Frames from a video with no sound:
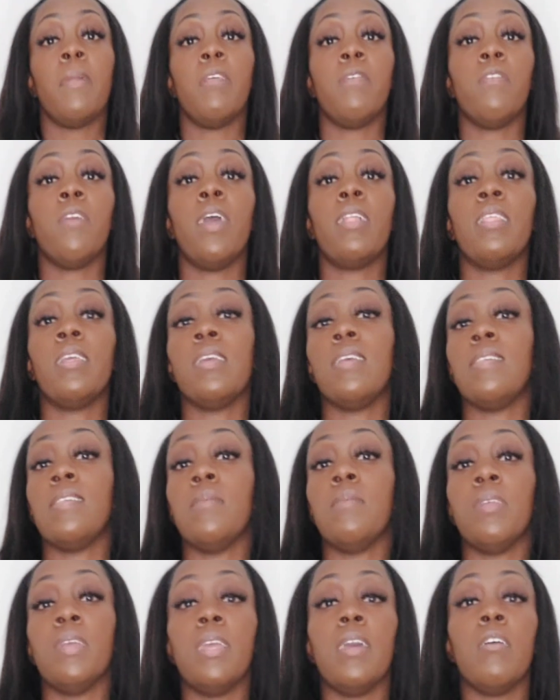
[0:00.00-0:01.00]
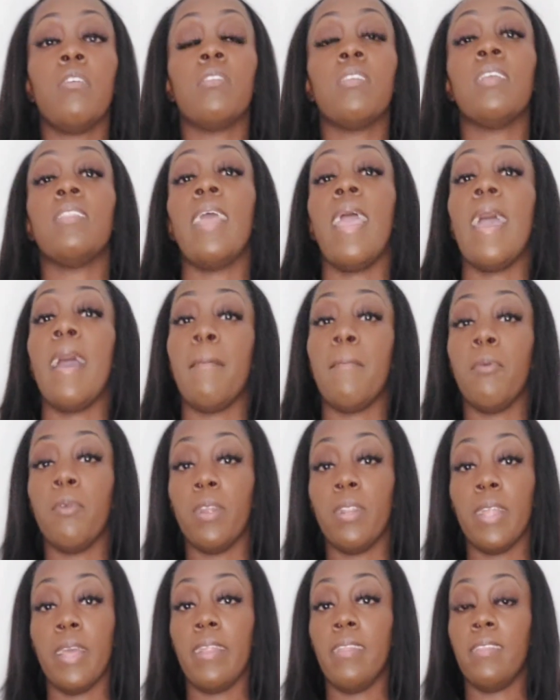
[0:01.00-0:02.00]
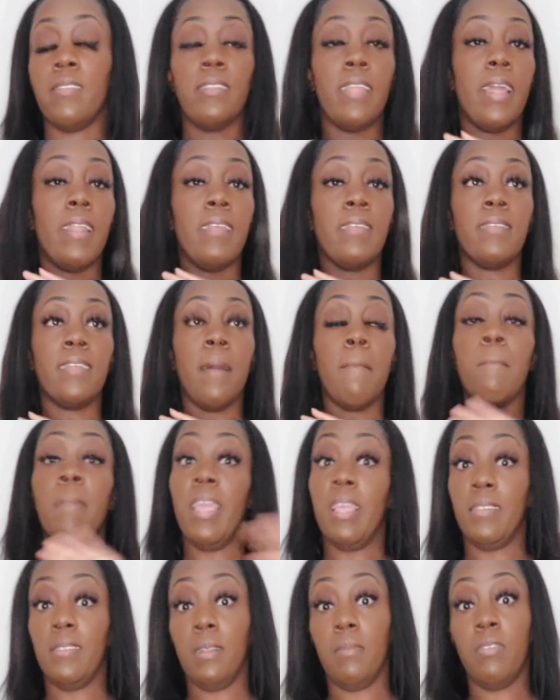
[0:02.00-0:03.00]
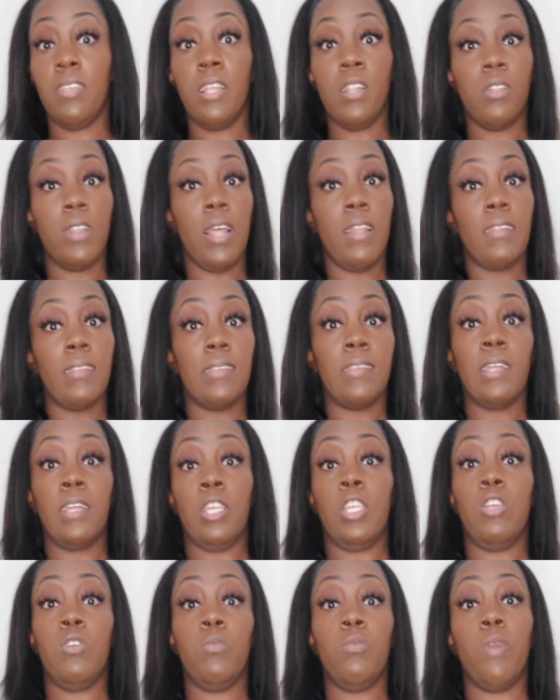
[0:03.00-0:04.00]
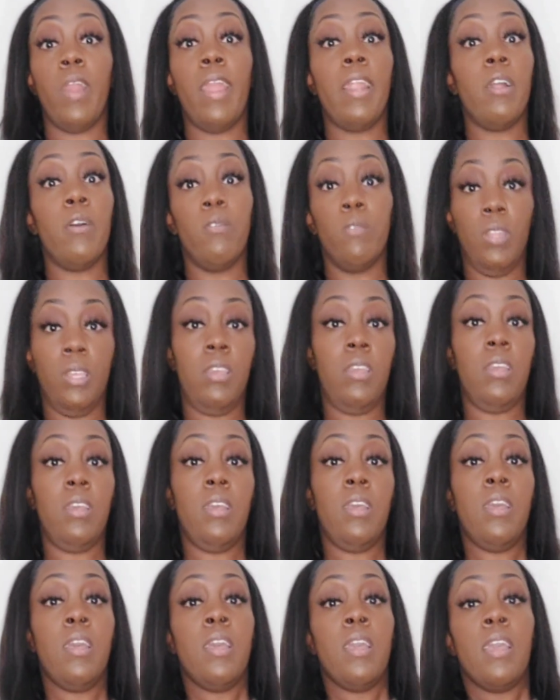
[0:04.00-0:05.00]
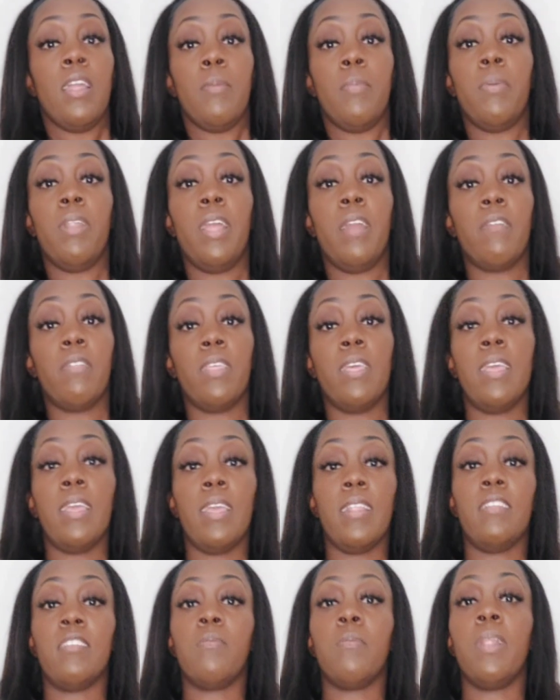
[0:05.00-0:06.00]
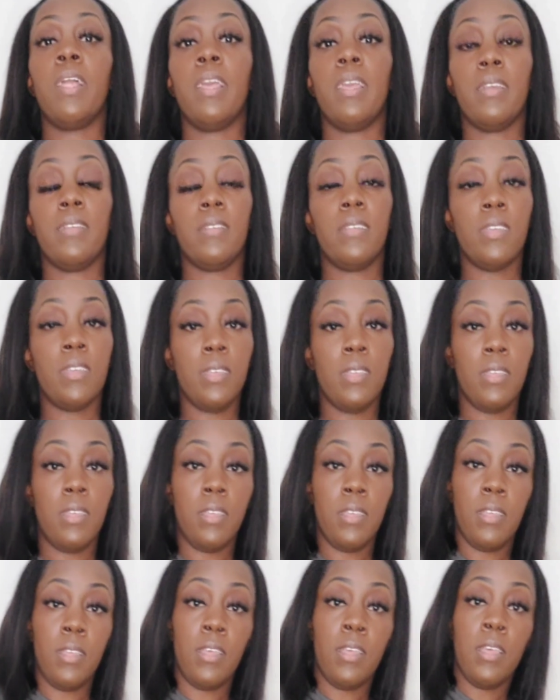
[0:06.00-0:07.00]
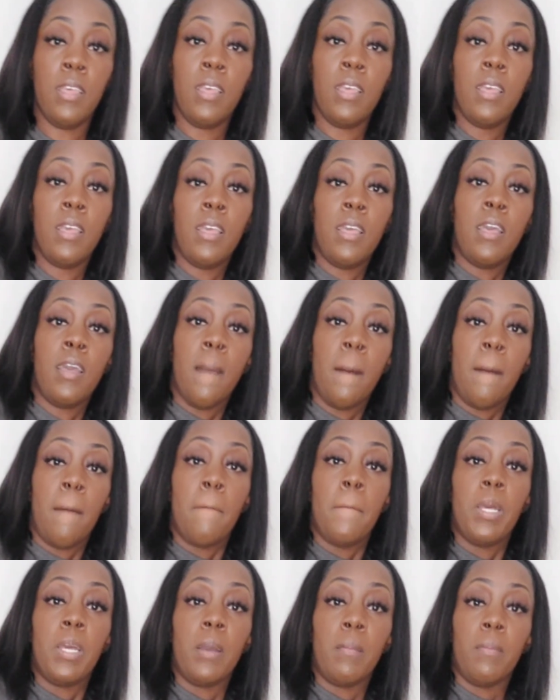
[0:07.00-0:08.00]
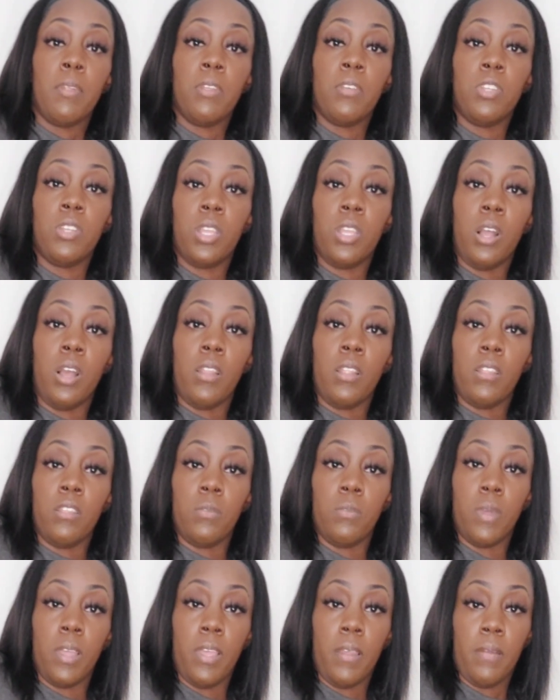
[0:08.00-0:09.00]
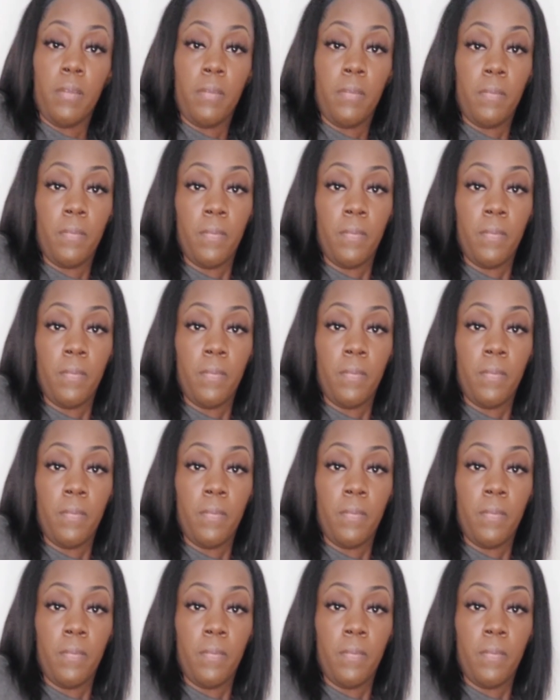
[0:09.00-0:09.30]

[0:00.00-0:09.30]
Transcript: But if you have to get something else, get the ab board. That is amazing. I'm telling you, that'll suck you right on in to put everything in its place. But I'm gonna show y'all this way.